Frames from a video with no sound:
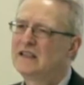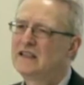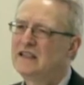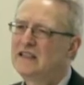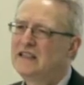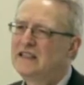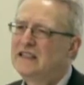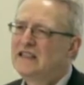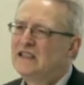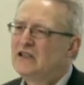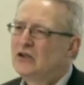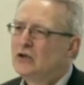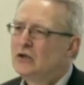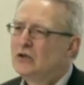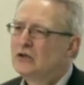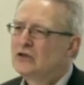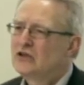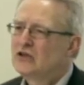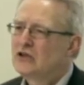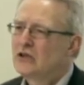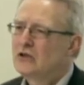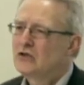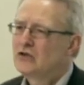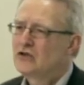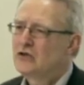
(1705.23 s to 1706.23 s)
kink
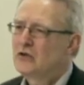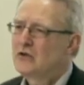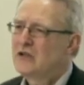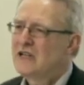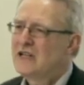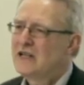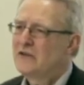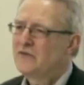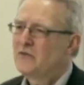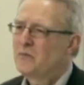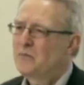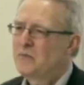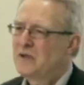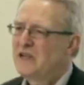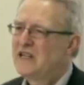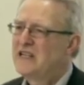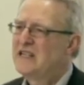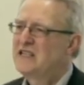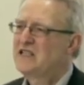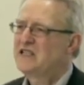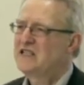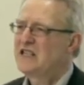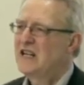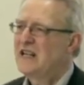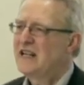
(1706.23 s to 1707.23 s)
also should have a
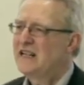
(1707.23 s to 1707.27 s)
place